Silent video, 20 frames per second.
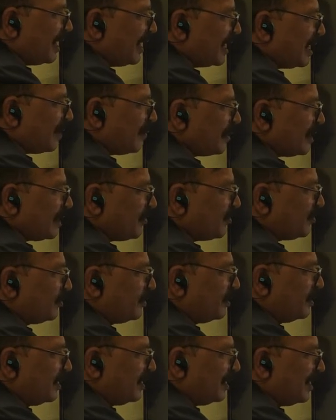number of
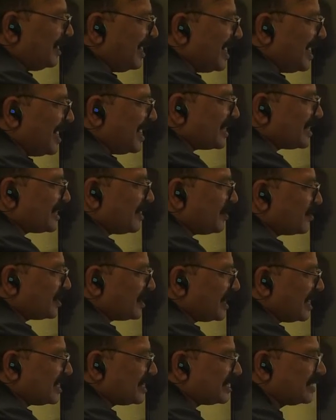layers of
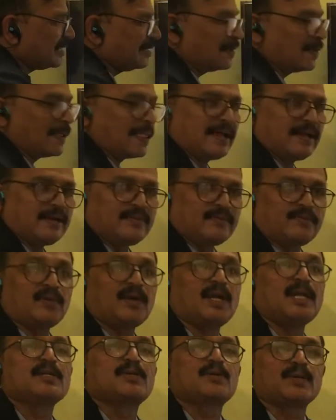cells,
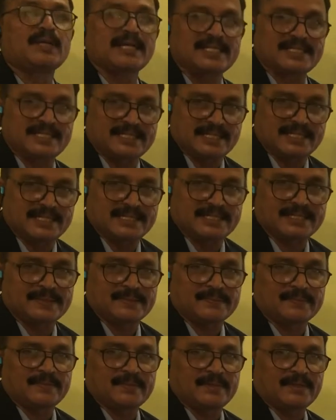follicular cells,
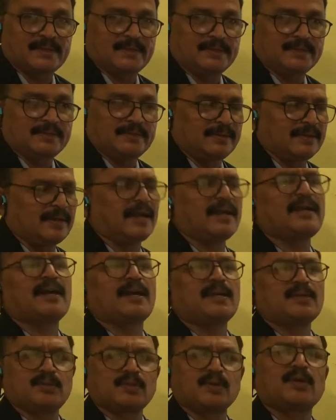and
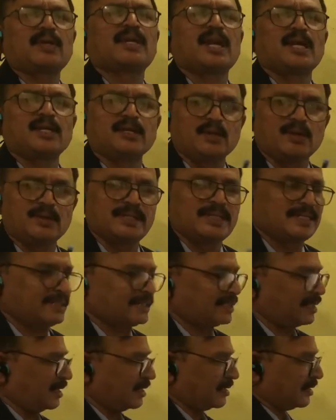also granulosa
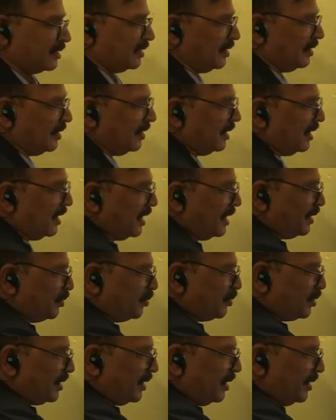cells. You
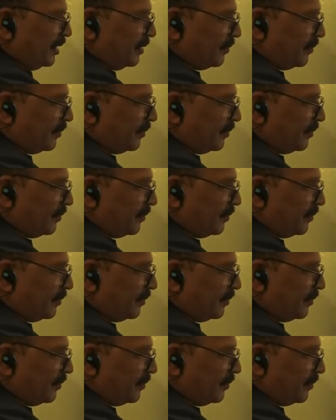see,